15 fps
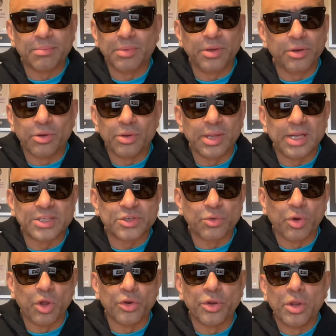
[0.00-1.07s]
you know, later
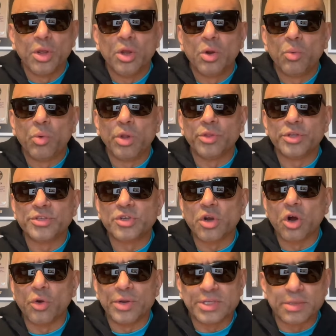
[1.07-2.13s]
on what the
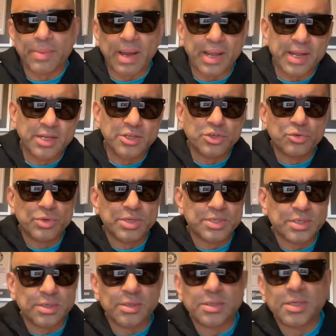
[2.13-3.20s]
score is about injuries
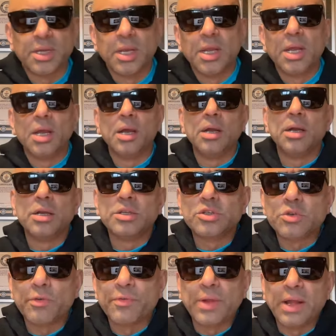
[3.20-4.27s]
and uh,
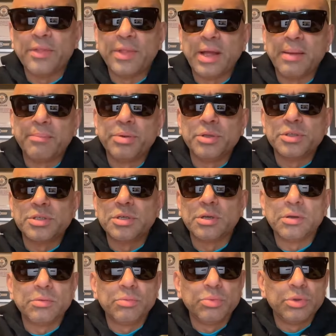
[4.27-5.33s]
stuff like that. But
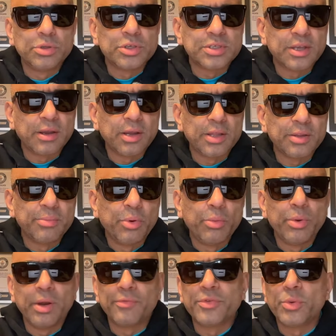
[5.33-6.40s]
uh, we'll just at the moment
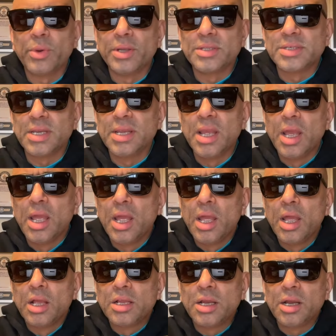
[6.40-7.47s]
we'll have to wait and see.
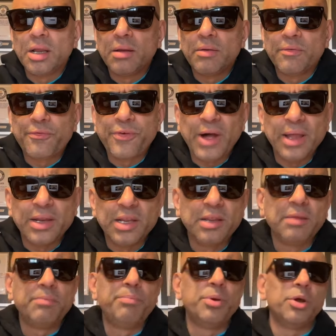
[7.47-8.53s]
Uh,
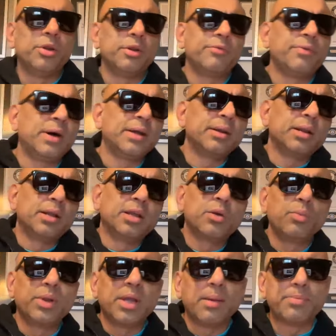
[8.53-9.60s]
finally, Bernard, finally, can
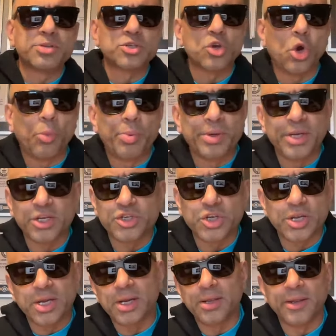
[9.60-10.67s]
we get a score
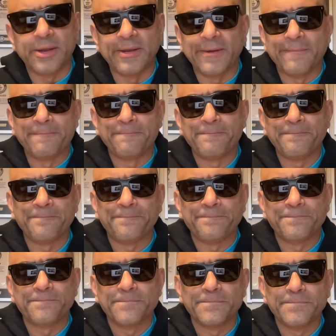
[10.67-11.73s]
prediction out of you?
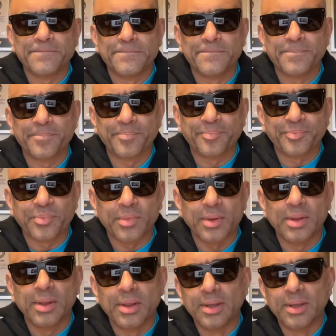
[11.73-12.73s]
Oh, what have